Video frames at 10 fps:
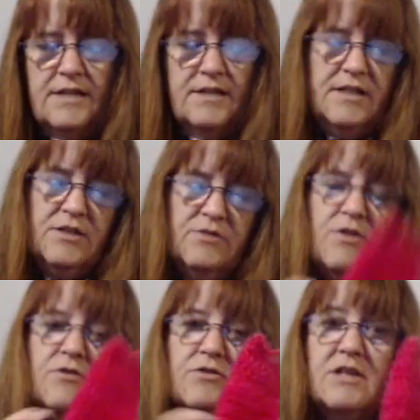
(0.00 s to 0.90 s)
and 6
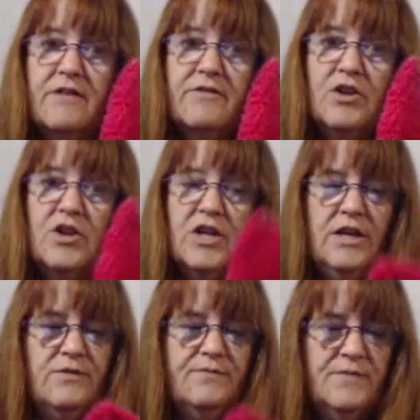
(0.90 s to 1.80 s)
rows to cover your
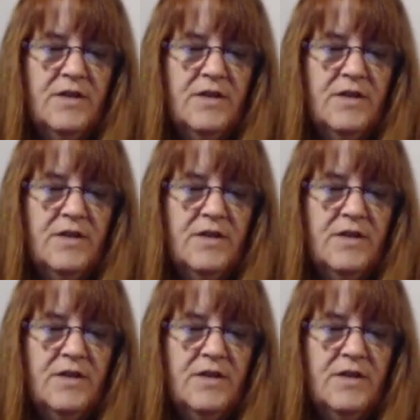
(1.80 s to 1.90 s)
heel.